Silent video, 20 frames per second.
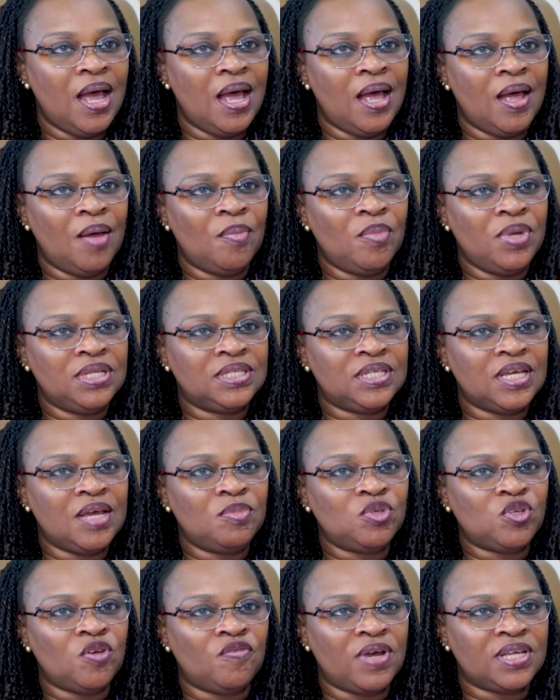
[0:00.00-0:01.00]
In
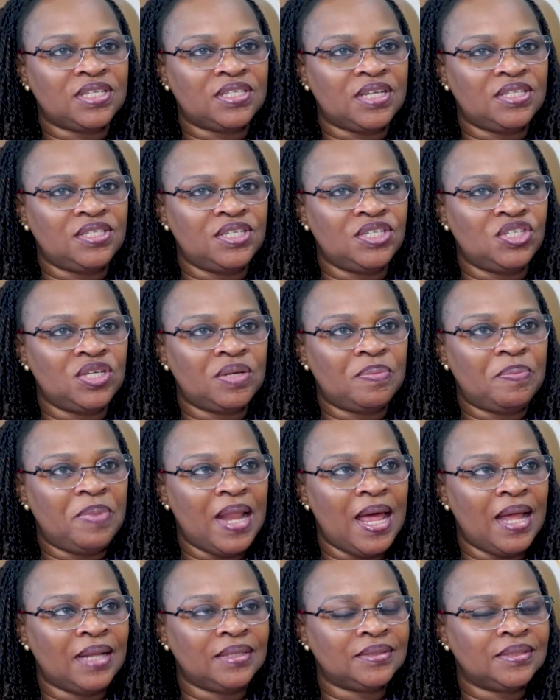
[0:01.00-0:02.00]
terms of our strategic
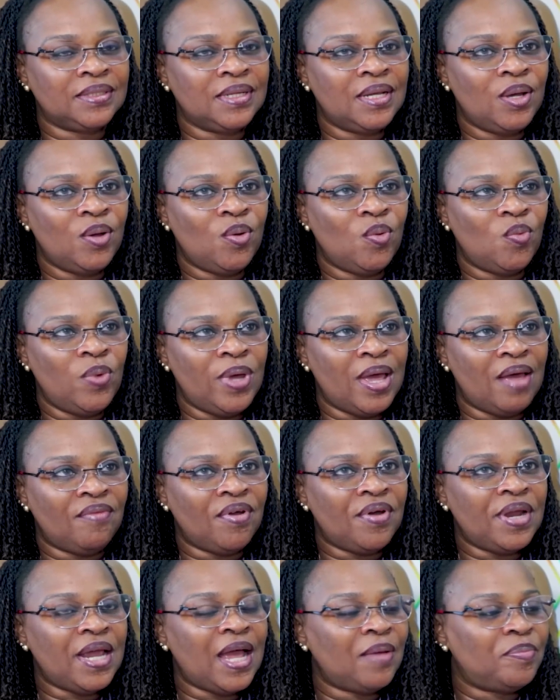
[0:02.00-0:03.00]
plan, we are
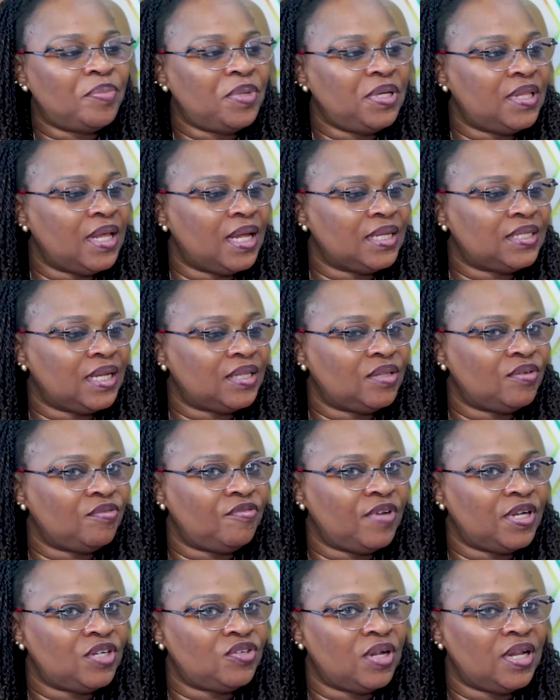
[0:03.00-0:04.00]
very happy that at the
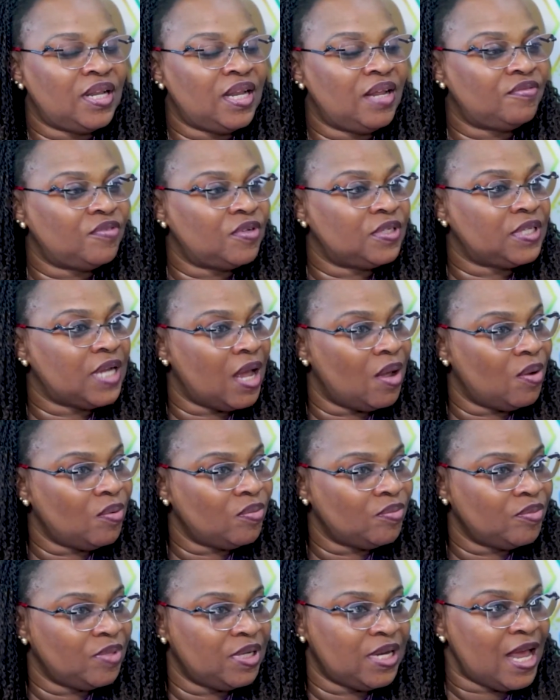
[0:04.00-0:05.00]
federal level
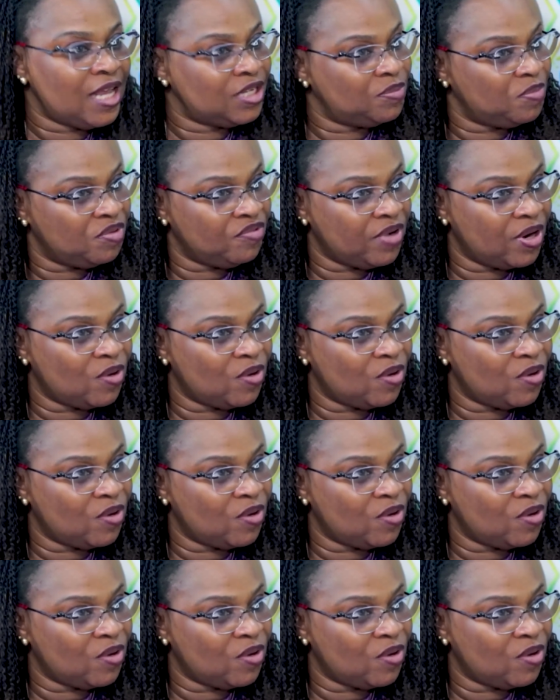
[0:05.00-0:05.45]
now, it has been